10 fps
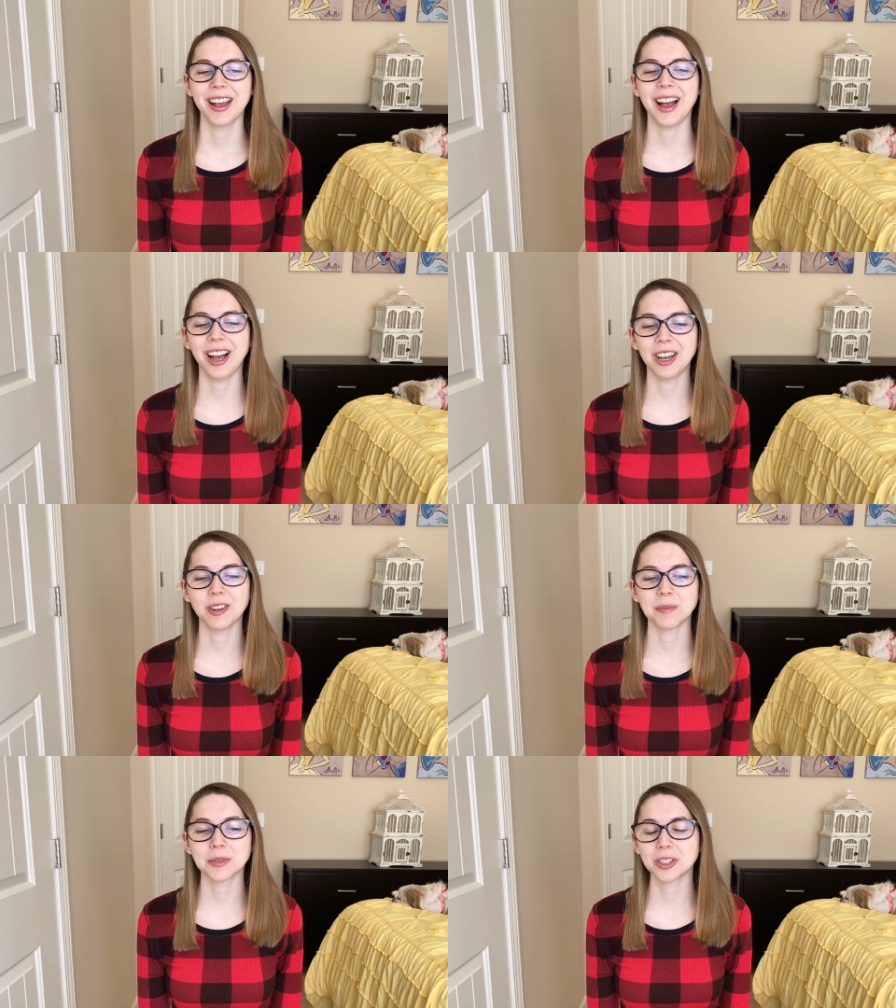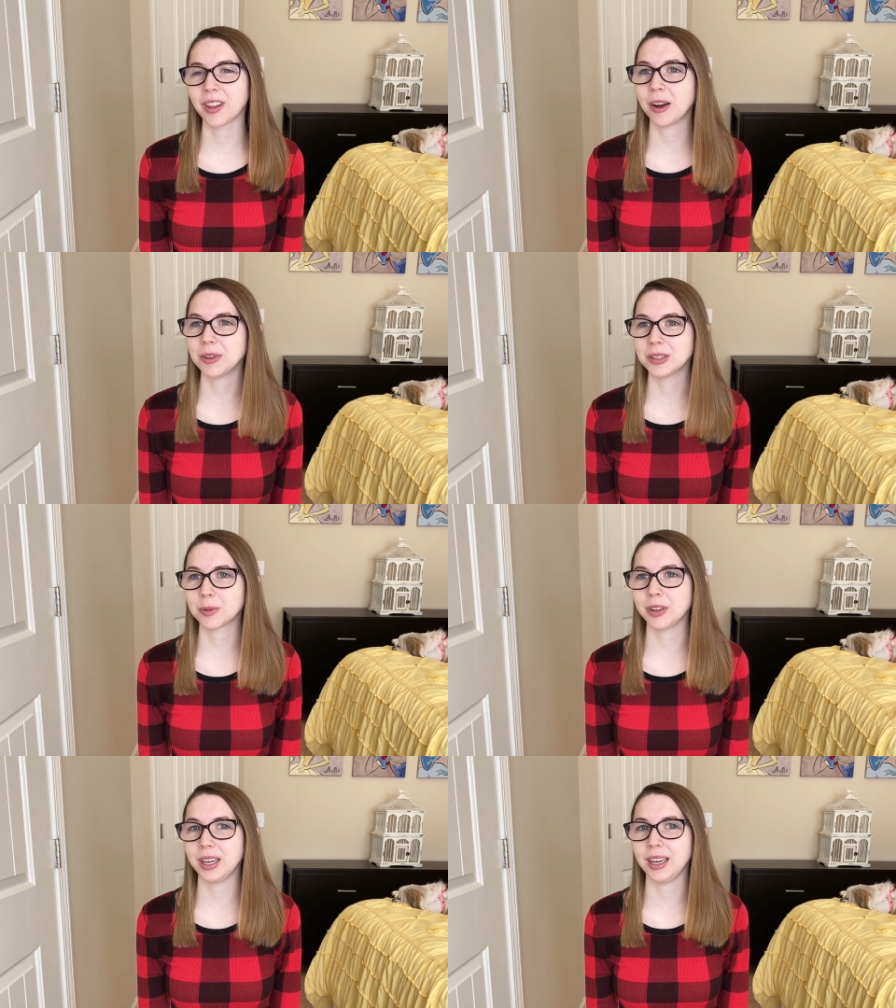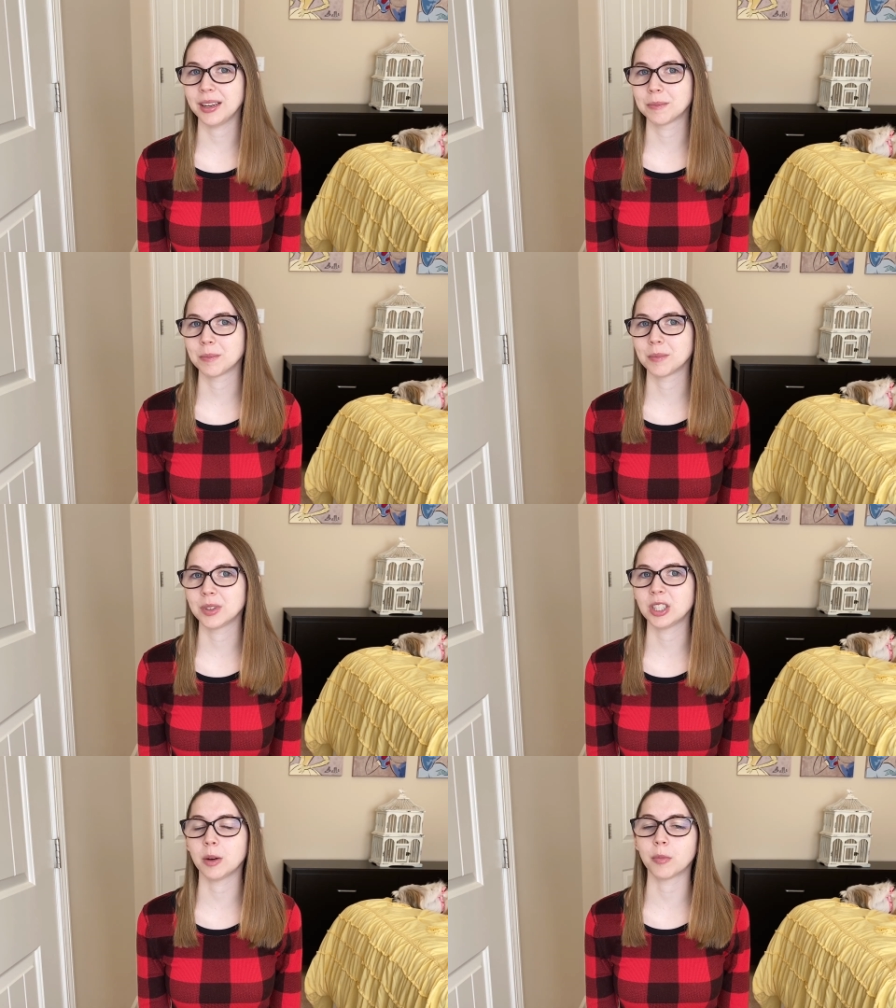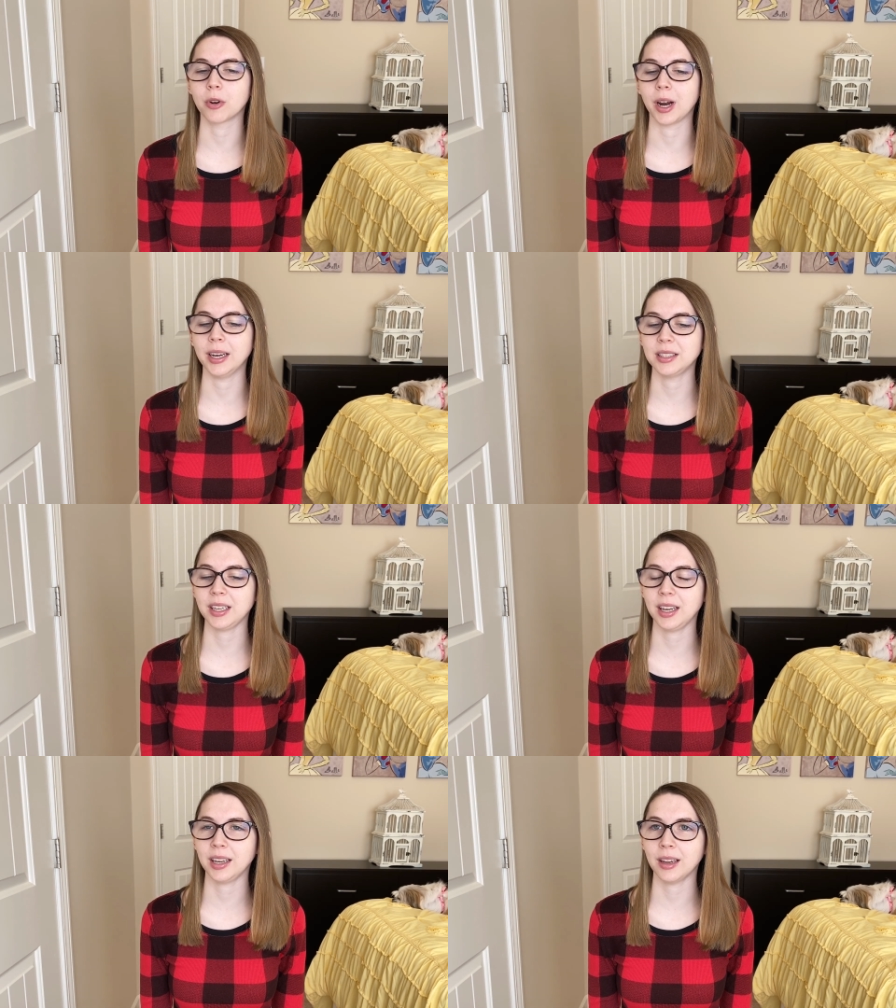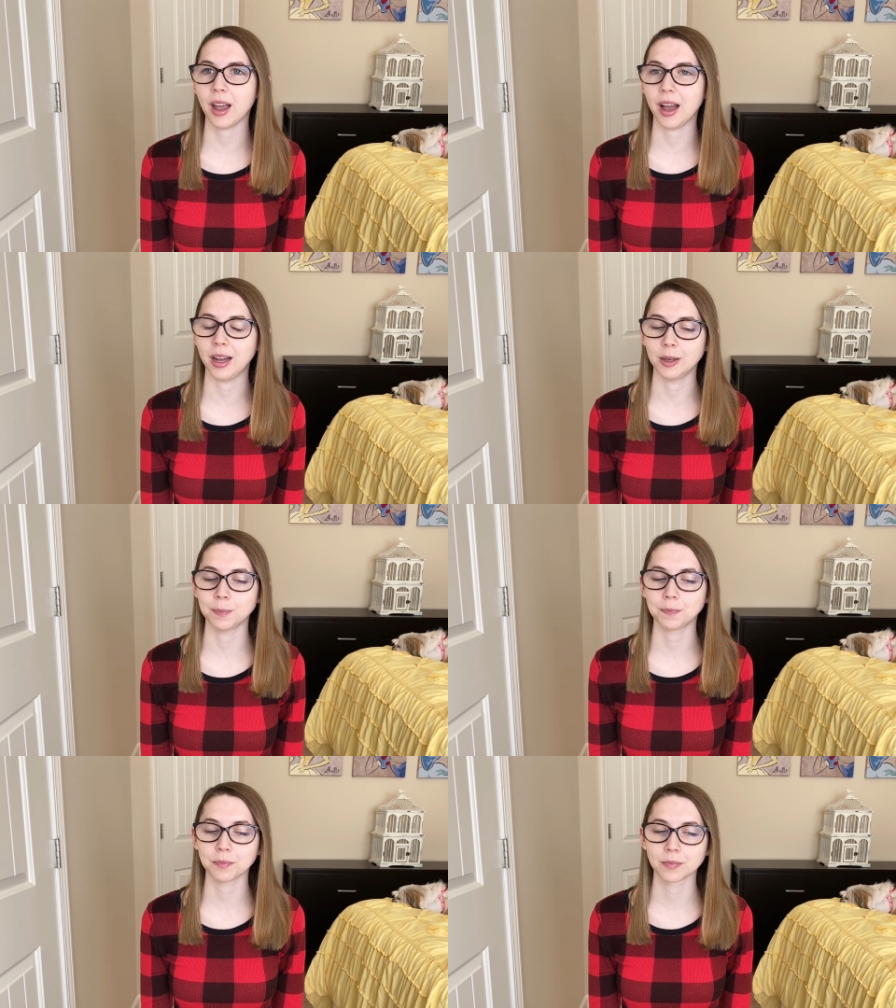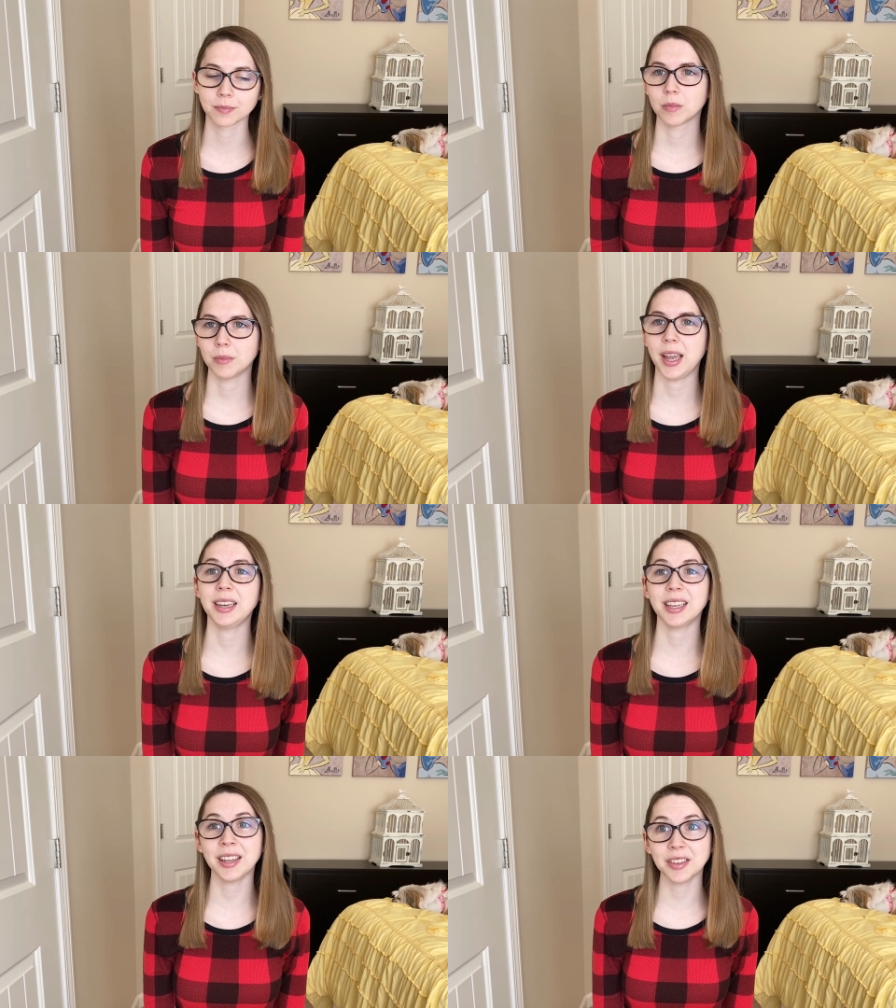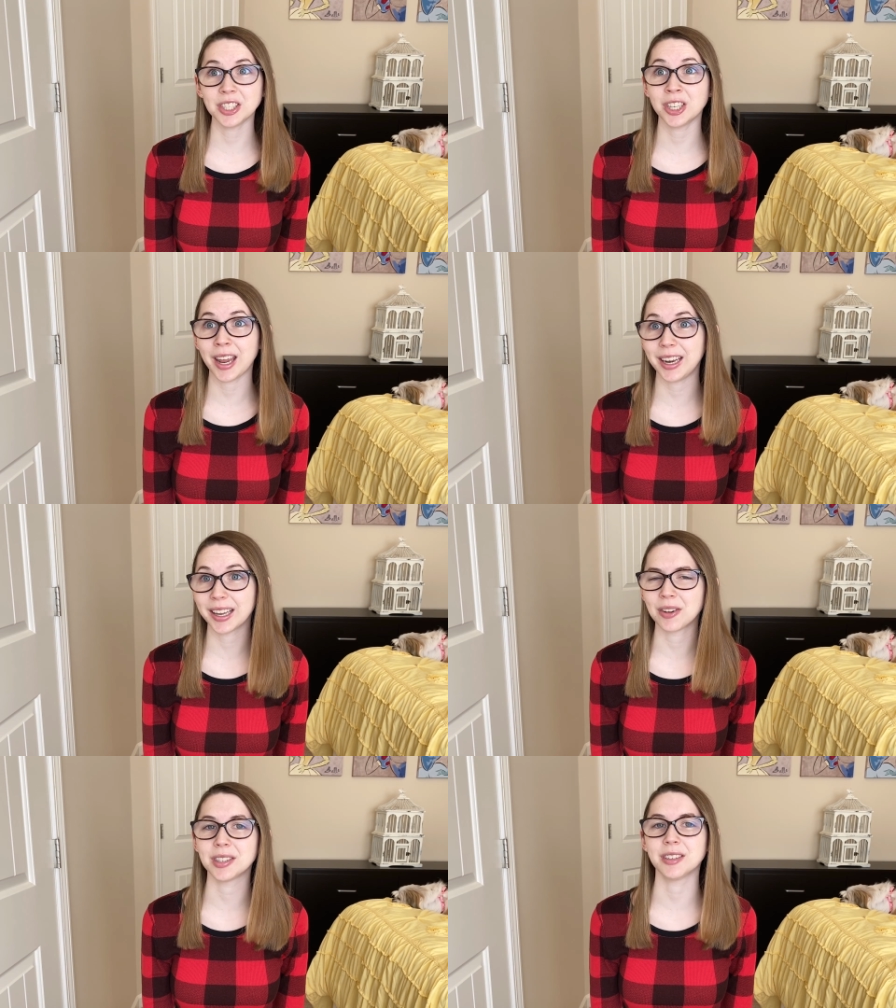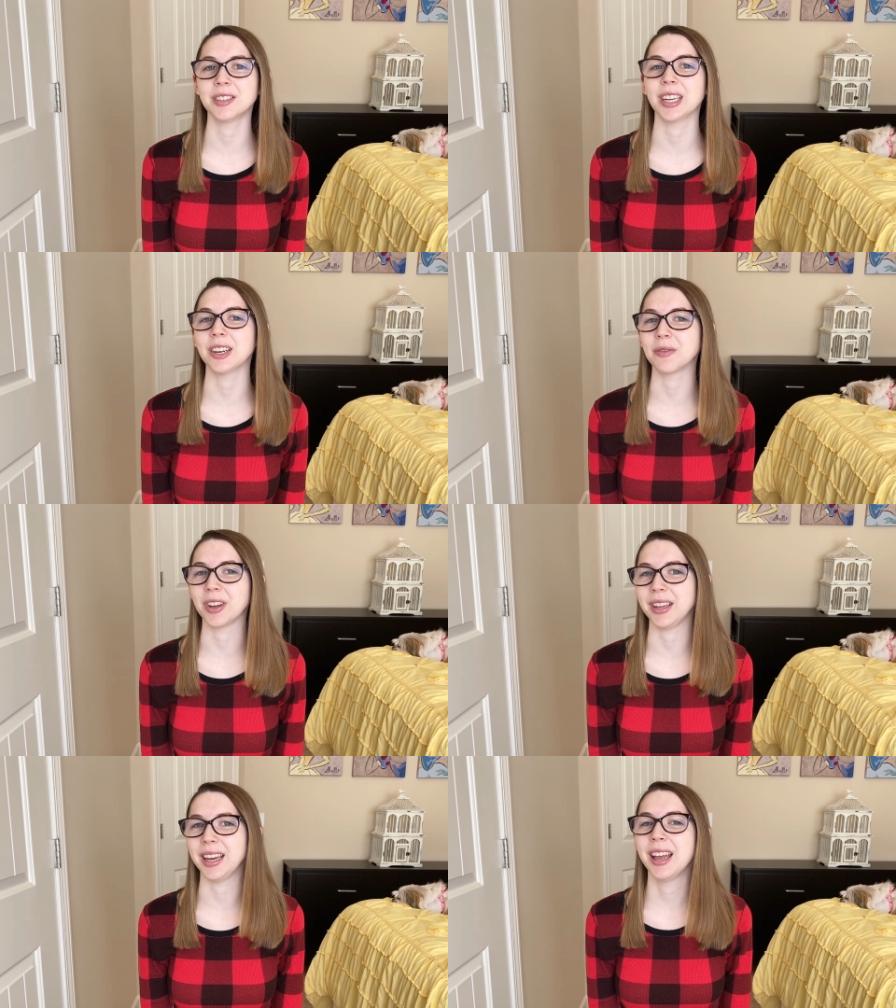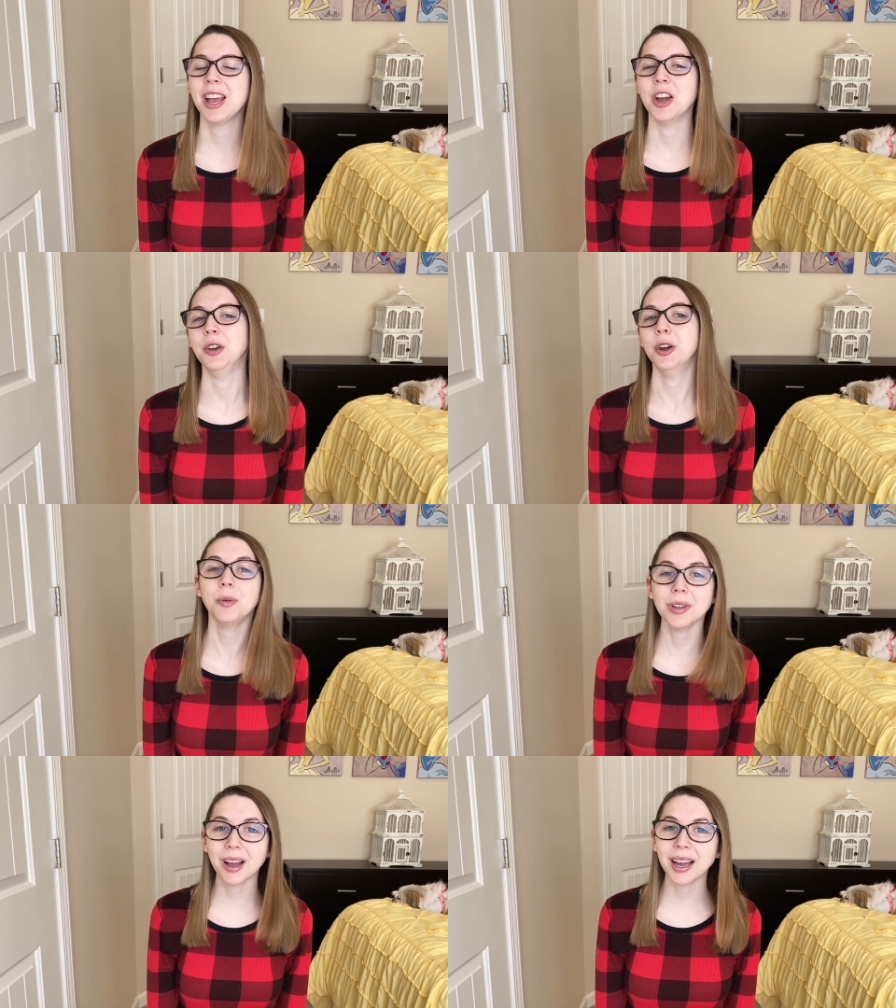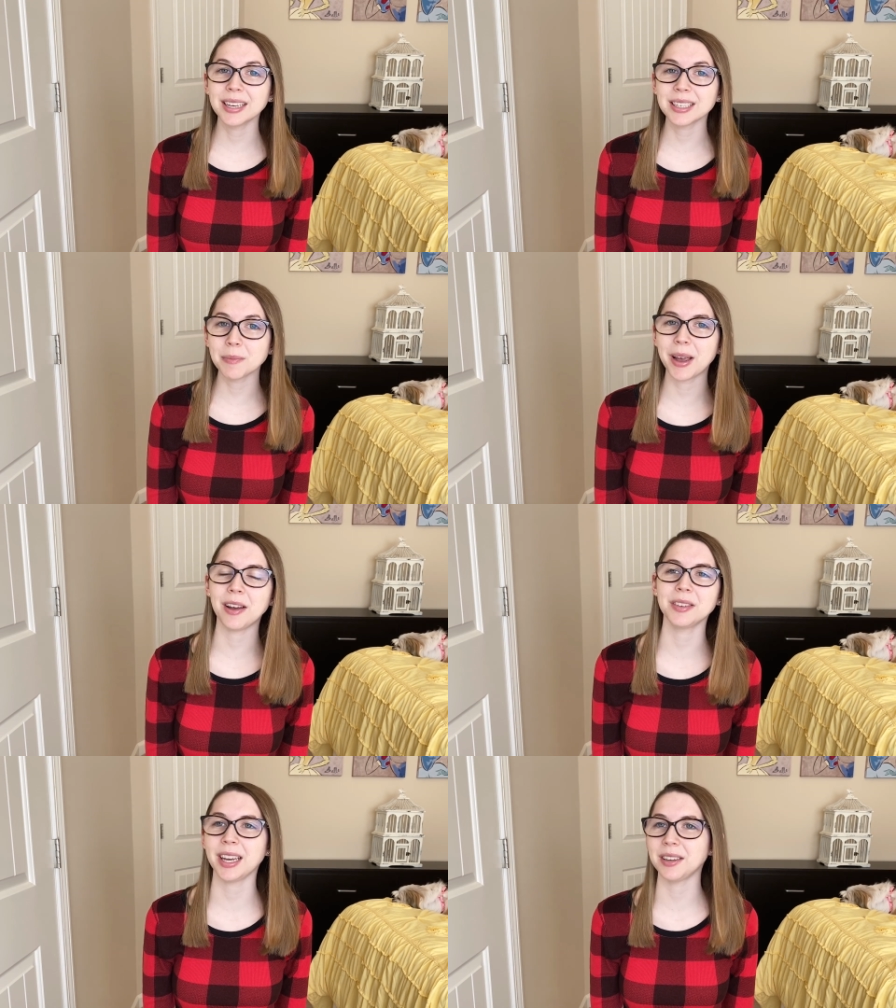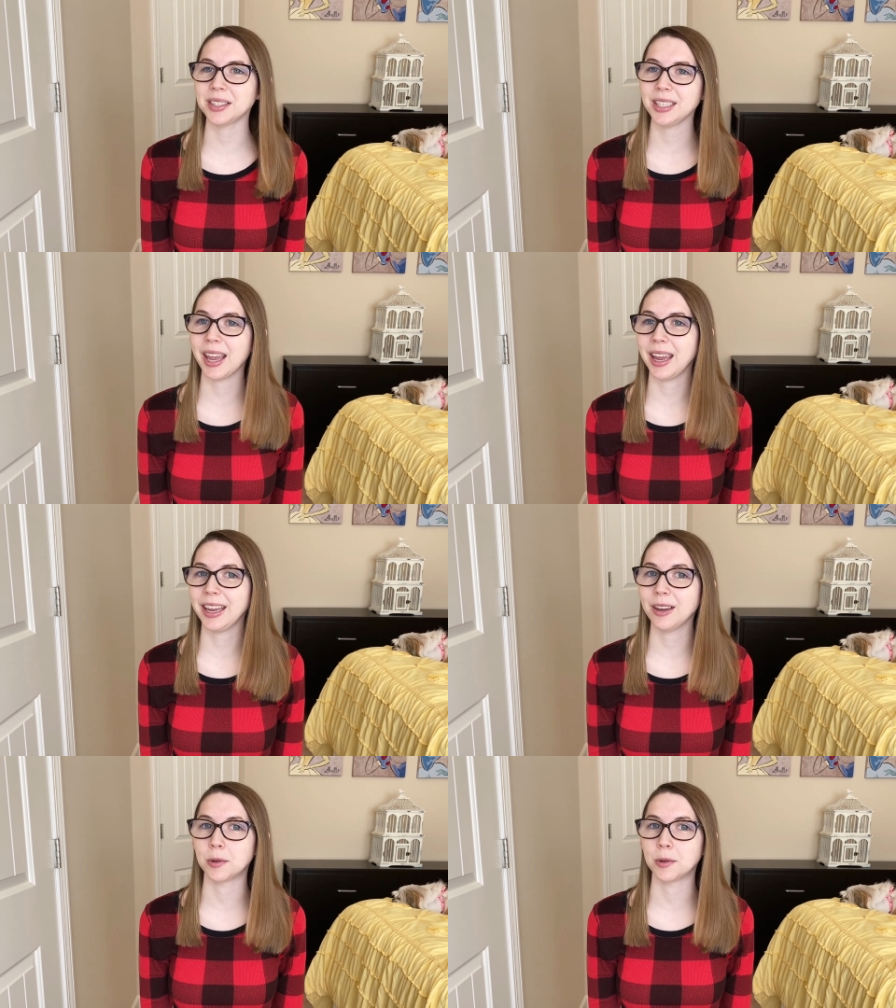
Um, so that was really surprising. Um, And again, the genetic counselor didn't really know a lot about L C A